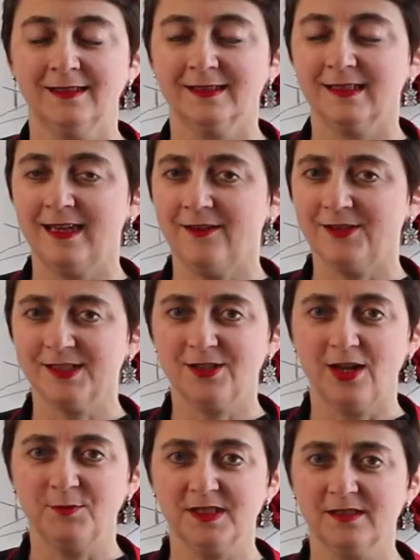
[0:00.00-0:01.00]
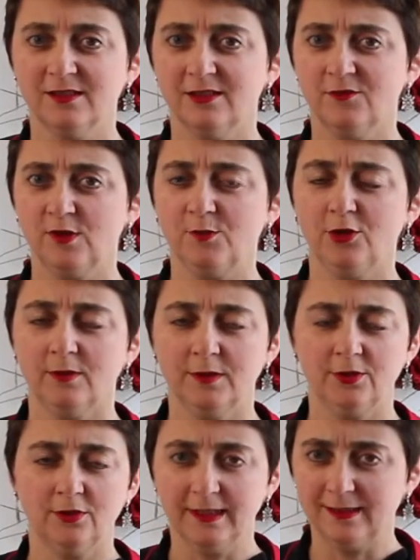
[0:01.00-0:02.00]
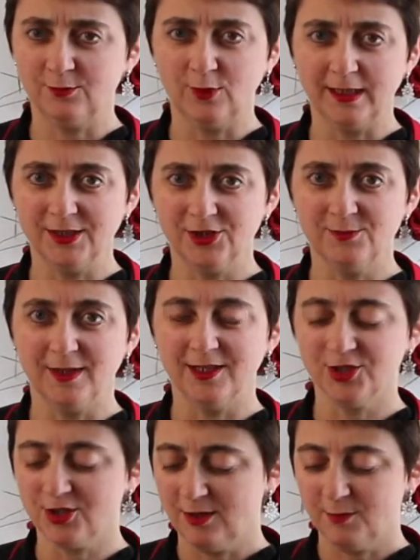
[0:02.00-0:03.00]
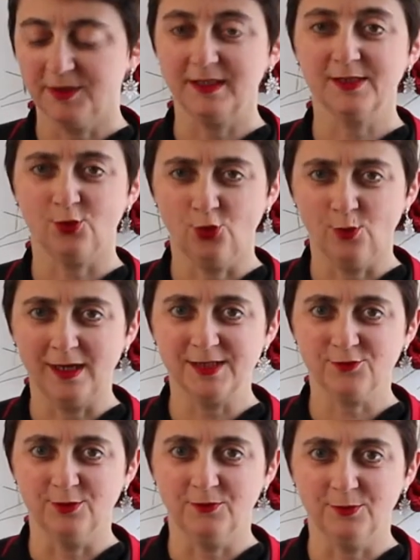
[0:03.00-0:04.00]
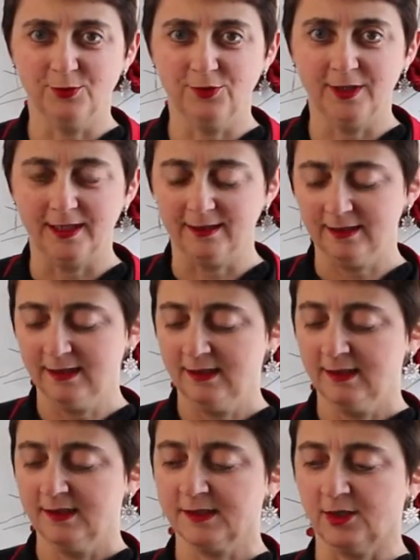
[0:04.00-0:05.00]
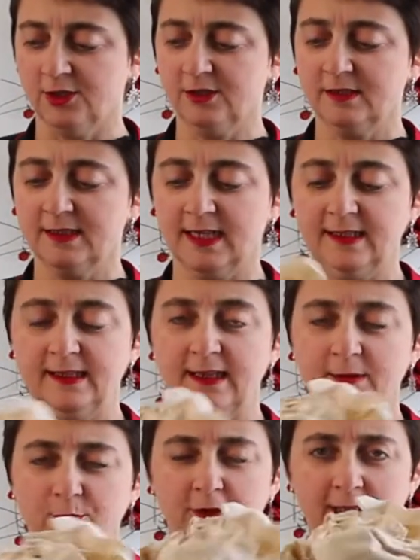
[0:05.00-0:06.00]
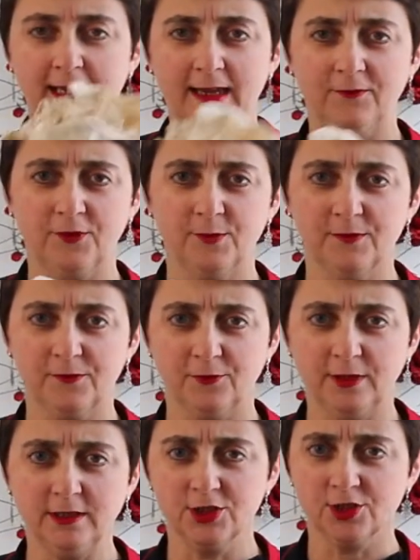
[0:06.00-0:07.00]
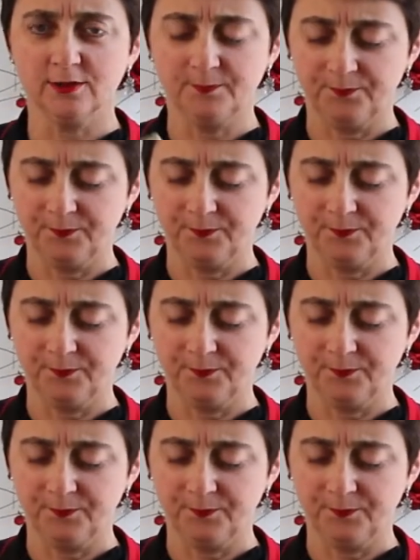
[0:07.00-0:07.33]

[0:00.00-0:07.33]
So now it's time to serve. We've probably all eaten way too much, but there's always room for pudding. So taking our pudding out from the fridge,